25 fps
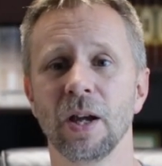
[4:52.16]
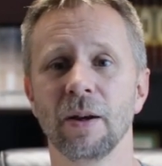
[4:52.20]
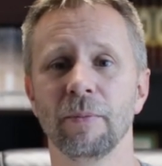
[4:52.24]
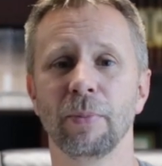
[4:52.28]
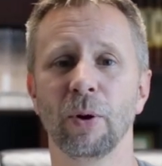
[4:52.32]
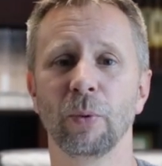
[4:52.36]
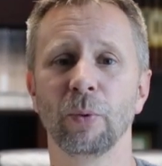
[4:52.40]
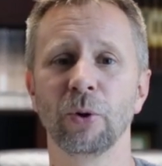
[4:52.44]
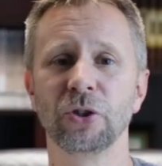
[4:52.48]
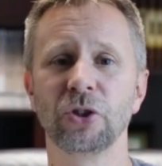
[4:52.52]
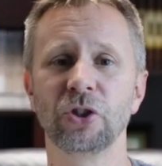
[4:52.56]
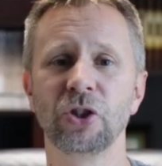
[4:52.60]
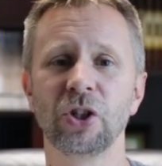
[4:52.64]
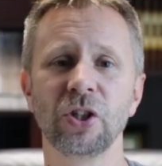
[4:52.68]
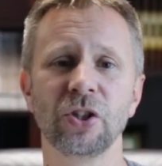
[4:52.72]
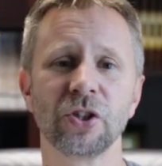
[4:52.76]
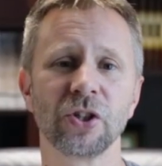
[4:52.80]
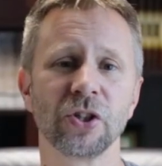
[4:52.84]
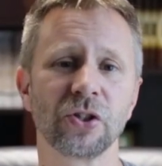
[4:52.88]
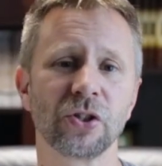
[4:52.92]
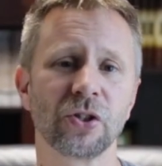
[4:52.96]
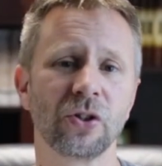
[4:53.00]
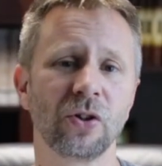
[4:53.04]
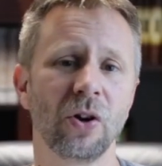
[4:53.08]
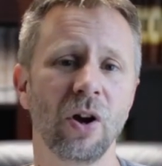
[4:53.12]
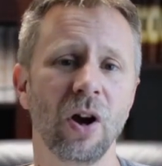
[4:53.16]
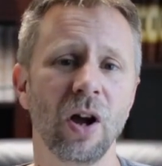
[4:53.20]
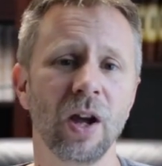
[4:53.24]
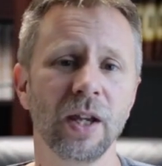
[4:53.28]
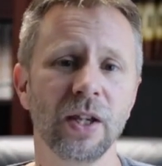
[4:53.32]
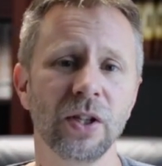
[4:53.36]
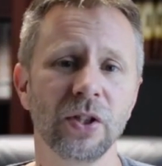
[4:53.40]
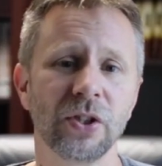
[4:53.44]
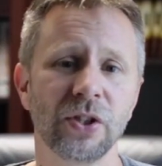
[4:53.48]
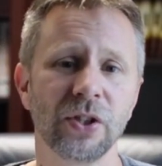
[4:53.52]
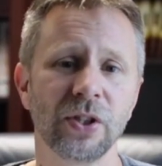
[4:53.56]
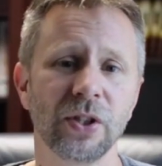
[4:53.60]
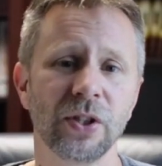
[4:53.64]
But with Jesus
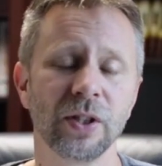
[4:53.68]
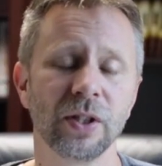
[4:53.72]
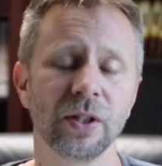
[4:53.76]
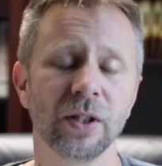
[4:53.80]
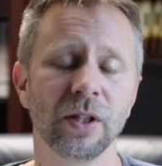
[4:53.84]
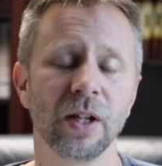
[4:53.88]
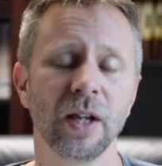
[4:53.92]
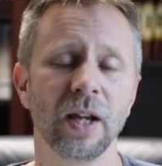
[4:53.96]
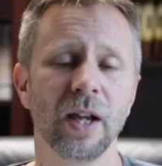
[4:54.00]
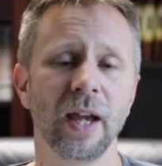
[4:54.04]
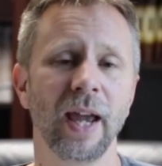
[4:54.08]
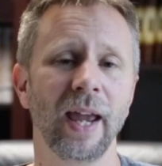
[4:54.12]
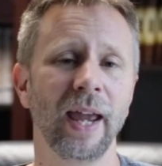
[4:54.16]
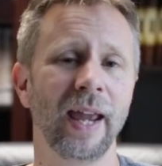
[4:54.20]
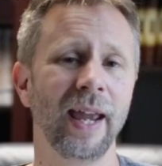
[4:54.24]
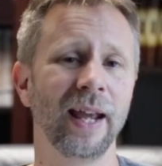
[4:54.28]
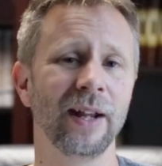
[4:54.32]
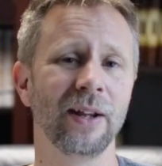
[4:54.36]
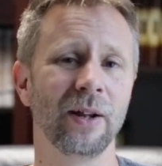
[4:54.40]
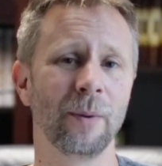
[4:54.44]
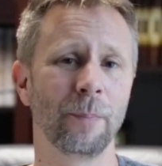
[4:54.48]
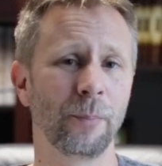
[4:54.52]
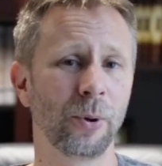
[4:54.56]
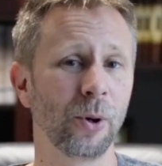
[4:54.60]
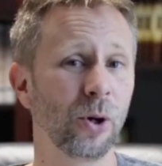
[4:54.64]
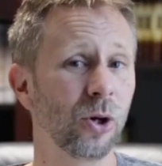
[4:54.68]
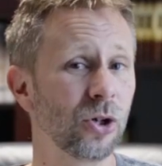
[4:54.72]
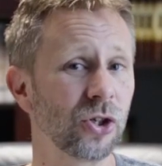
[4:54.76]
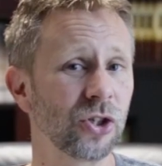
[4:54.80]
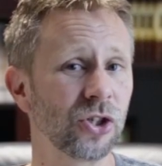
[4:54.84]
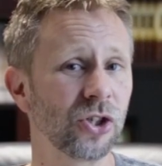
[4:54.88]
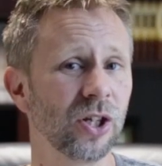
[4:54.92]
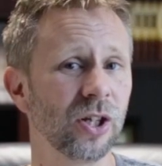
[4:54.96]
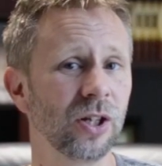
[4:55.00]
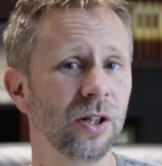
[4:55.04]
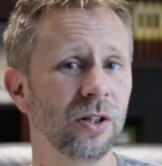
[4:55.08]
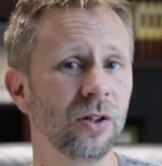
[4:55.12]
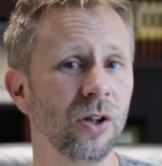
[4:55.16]
Christ and a
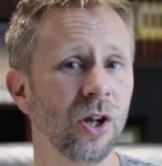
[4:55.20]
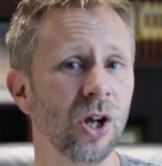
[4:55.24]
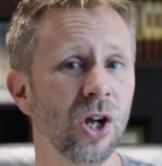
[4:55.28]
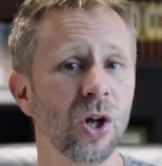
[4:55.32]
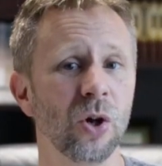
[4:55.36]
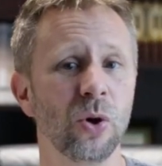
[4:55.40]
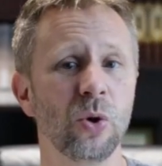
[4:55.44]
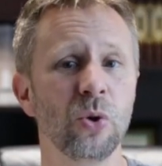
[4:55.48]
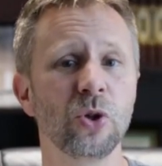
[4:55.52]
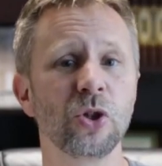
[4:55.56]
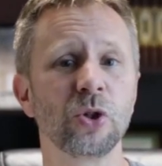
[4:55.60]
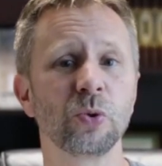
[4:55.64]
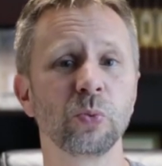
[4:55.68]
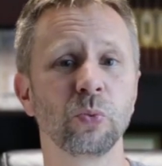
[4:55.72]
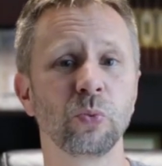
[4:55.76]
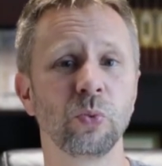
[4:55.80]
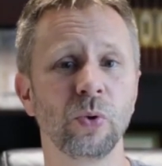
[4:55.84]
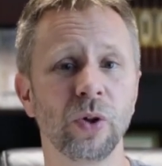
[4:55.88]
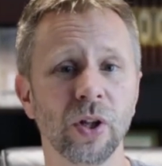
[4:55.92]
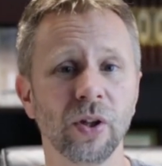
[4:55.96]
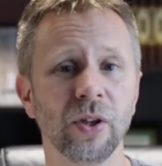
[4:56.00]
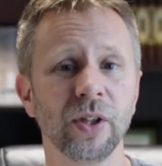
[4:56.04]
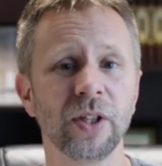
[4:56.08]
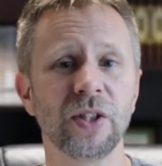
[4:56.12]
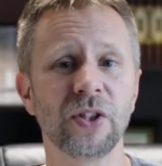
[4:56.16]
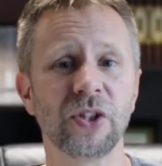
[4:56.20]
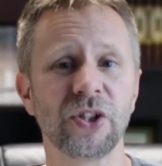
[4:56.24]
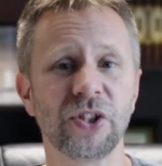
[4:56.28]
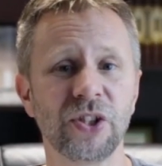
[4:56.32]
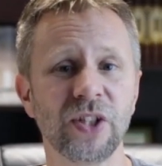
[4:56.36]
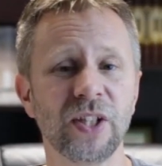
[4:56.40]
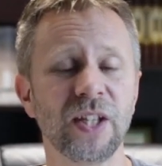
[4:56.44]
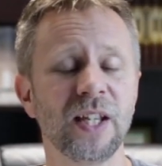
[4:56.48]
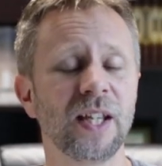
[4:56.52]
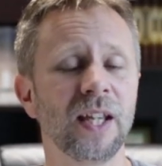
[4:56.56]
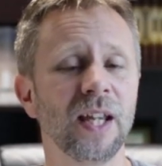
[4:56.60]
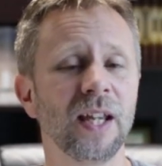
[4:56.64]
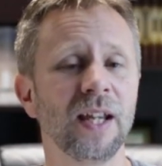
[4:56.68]
person who's really
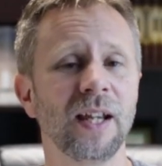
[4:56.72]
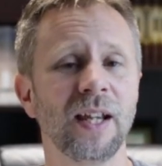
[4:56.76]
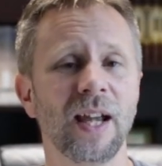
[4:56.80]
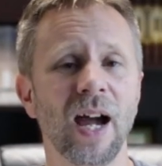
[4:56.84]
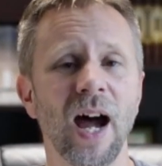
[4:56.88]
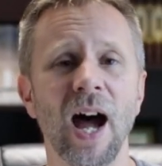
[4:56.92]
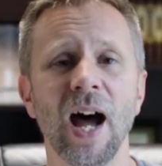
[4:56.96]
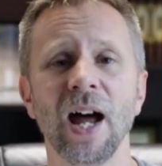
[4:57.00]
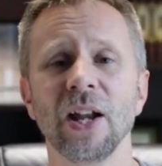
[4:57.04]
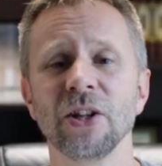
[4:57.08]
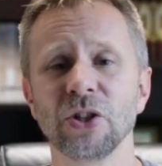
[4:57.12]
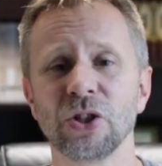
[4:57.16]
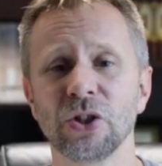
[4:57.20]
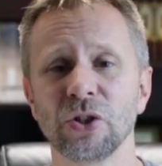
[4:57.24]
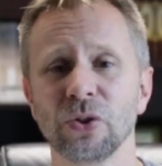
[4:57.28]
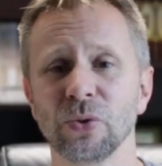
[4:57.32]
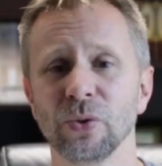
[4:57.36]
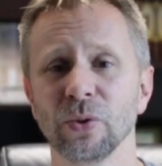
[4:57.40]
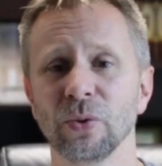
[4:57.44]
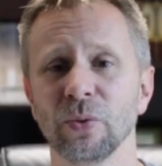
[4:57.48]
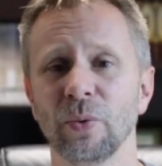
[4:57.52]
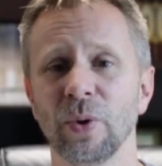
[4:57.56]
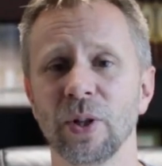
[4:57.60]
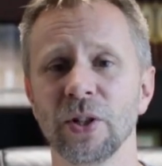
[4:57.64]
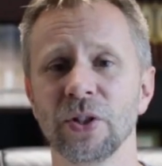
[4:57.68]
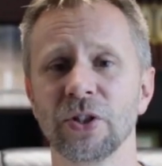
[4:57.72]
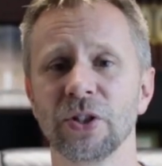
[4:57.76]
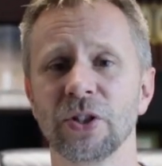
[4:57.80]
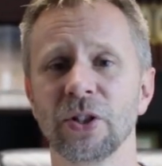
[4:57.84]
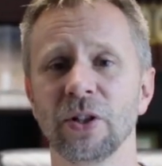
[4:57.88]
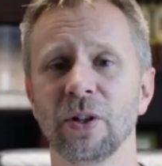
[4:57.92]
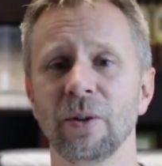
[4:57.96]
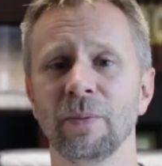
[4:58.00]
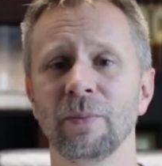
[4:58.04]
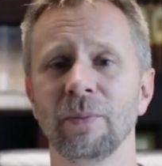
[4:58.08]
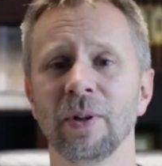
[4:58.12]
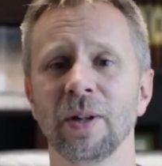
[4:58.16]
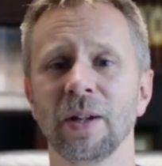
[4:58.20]
seeking God's true
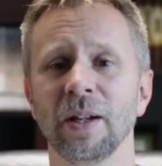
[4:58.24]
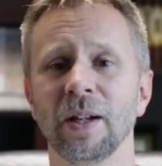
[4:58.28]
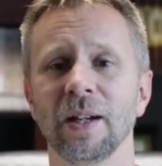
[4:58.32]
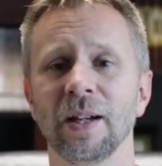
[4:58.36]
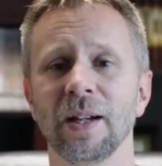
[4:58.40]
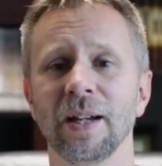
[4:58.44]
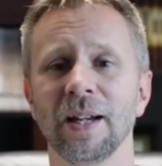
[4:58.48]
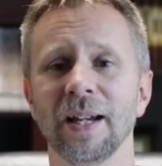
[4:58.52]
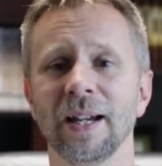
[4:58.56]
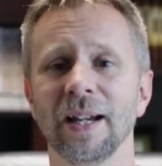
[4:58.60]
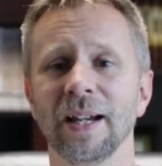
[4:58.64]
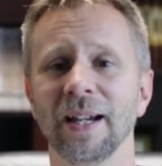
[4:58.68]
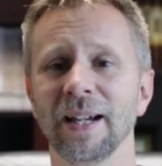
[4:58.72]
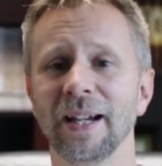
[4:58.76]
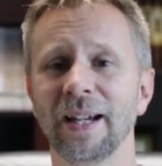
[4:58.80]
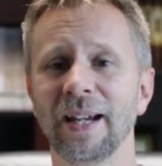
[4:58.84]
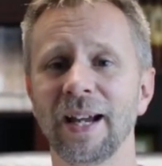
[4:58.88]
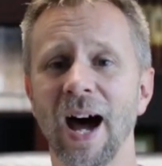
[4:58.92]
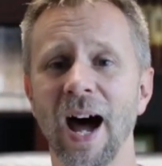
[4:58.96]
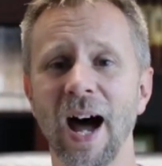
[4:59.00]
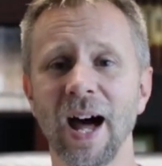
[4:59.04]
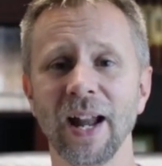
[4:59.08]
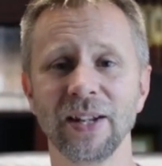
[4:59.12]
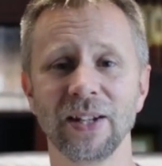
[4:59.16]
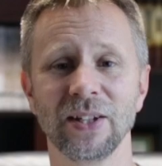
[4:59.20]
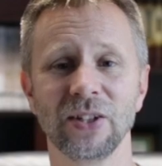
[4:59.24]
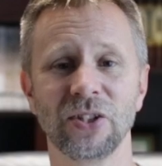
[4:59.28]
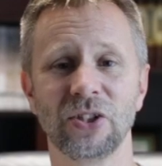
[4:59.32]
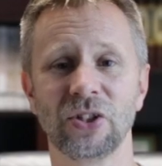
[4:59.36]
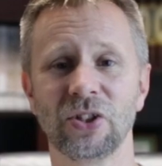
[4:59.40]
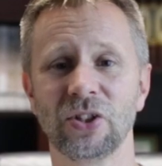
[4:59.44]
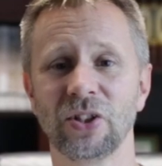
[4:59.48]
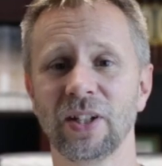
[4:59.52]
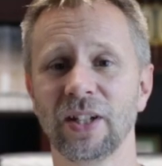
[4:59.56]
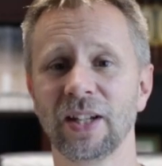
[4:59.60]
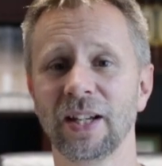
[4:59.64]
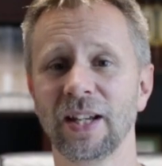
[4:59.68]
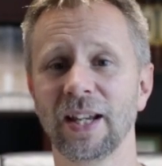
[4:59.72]
wisdom, God is
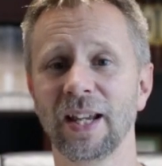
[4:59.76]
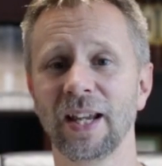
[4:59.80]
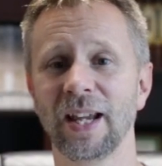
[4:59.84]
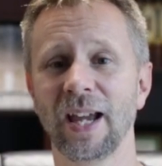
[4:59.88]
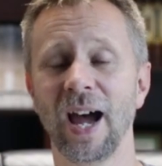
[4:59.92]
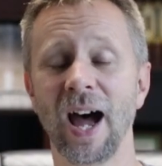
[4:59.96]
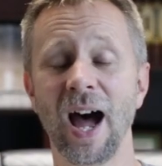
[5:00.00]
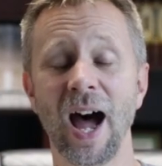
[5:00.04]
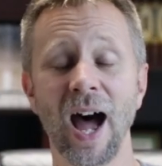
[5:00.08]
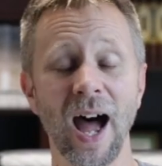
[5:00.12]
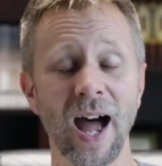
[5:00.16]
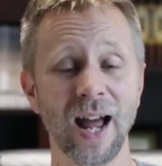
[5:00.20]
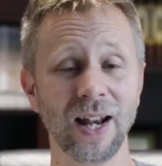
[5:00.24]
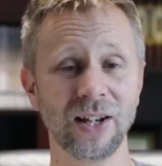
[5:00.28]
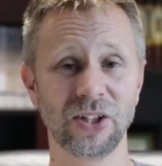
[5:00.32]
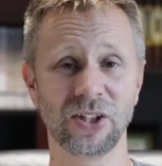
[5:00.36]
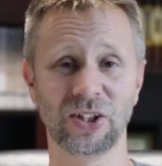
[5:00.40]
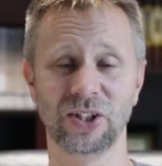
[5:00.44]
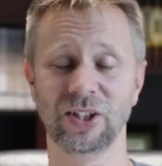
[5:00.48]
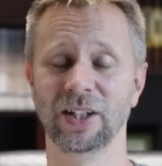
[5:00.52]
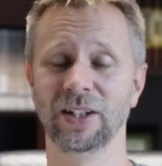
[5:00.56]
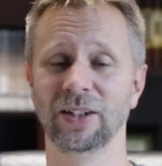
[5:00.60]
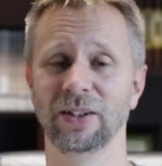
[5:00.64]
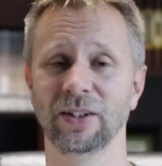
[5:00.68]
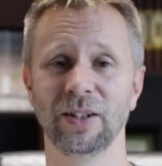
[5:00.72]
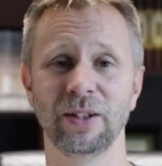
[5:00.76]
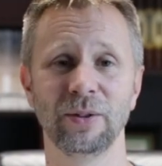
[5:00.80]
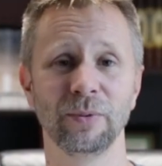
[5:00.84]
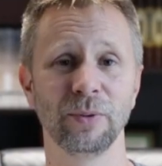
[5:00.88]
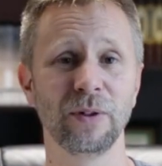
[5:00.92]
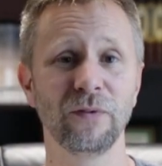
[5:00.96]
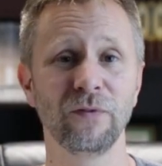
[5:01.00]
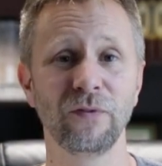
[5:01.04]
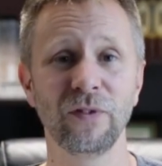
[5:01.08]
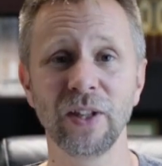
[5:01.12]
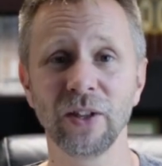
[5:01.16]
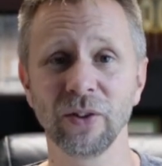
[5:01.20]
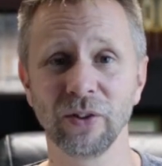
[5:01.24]
constantly
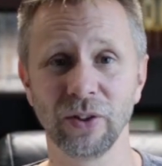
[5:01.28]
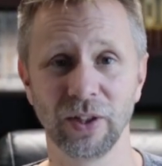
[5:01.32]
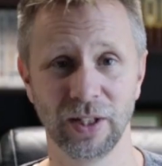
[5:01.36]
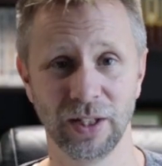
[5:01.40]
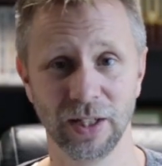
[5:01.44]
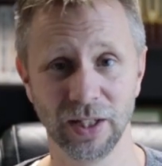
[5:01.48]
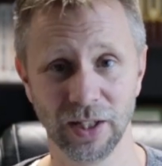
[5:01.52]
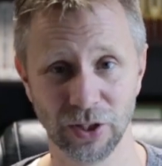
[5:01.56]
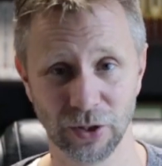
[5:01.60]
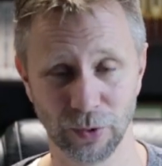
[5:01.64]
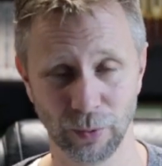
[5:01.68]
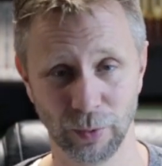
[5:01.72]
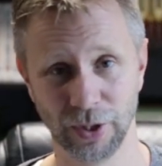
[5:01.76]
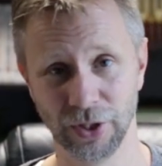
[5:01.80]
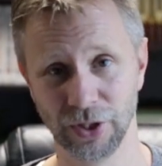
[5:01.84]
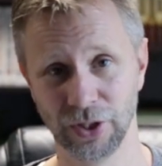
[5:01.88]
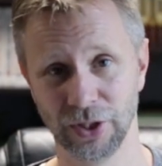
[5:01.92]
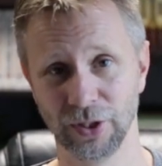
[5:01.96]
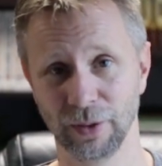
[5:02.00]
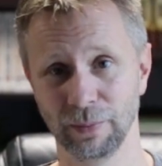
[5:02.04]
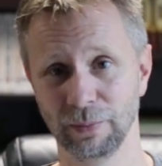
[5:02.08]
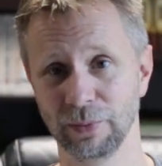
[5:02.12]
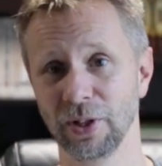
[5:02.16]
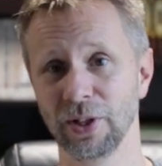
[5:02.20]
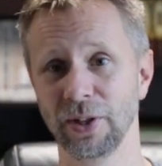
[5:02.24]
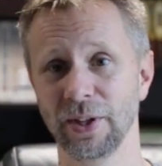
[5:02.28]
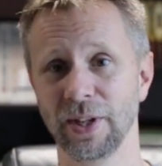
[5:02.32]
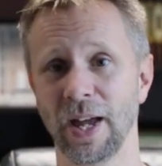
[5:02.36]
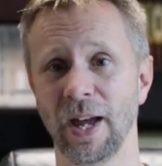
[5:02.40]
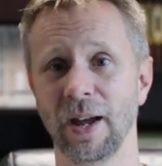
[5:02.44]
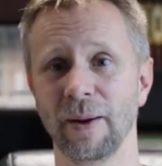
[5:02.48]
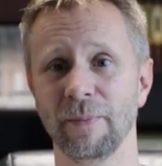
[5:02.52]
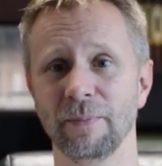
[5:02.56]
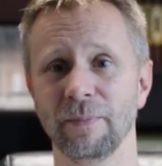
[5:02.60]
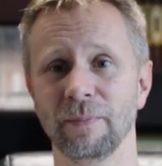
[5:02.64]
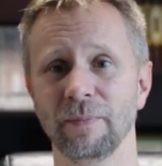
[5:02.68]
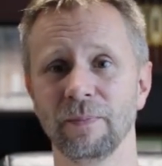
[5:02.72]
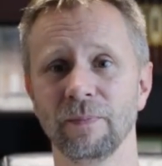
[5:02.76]
revealing his wisdom to
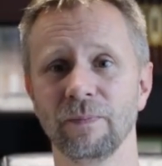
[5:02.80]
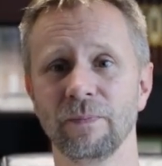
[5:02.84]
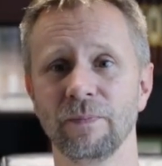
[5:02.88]
them.